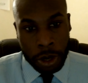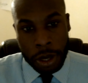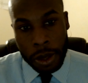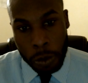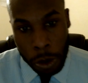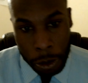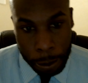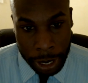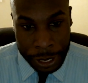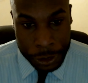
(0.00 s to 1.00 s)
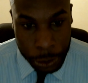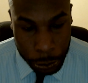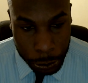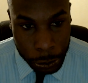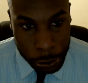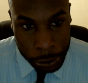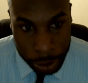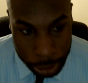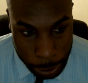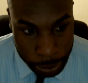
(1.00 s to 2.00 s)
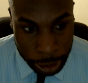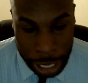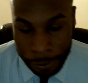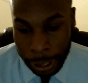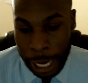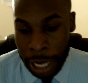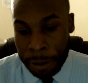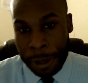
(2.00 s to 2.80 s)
Welcome back to Tim's Life Academy.